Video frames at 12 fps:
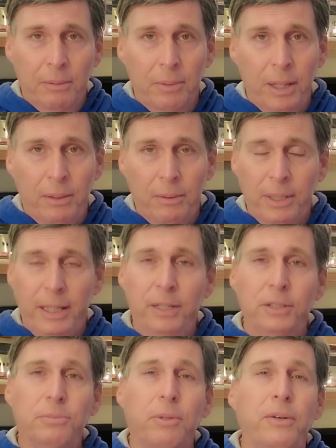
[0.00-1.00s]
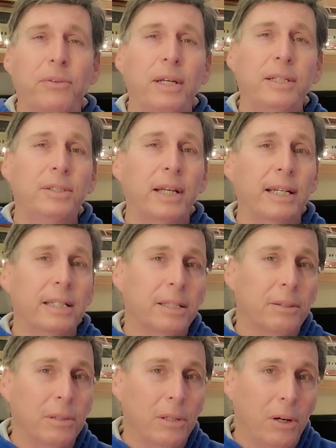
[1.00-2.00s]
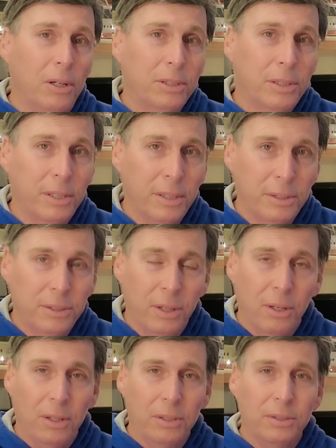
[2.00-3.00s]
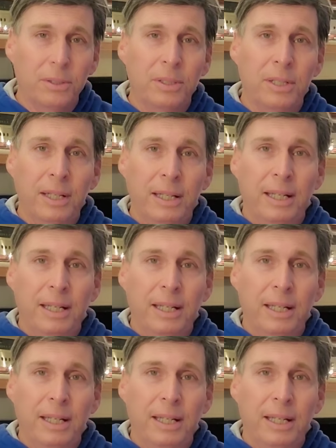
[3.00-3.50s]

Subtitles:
Well, here's where things get a little lost in the sauce.